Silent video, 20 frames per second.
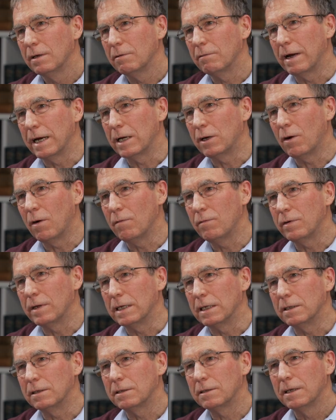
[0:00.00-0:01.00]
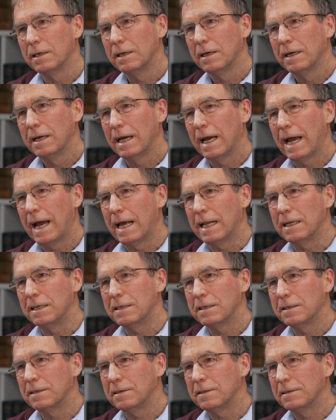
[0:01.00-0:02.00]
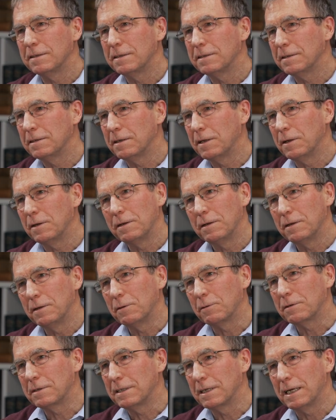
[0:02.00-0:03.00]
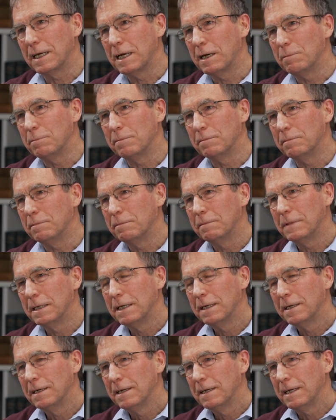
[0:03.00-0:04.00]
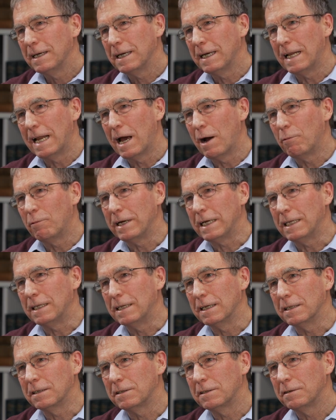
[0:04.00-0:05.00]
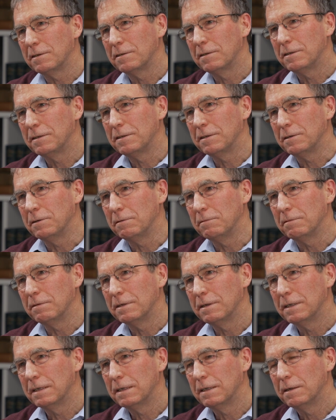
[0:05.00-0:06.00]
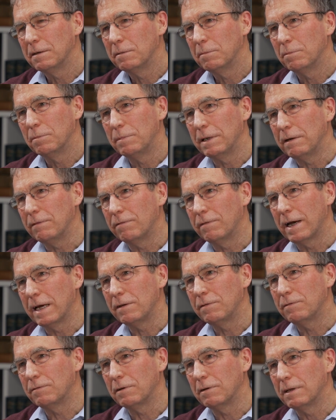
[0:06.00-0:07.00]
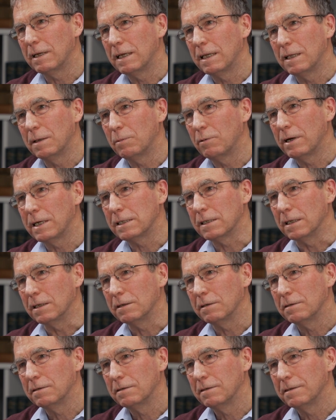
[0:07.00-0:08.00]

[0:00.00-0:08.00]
great confidence and look to Him in our weakness to be faithful in the present.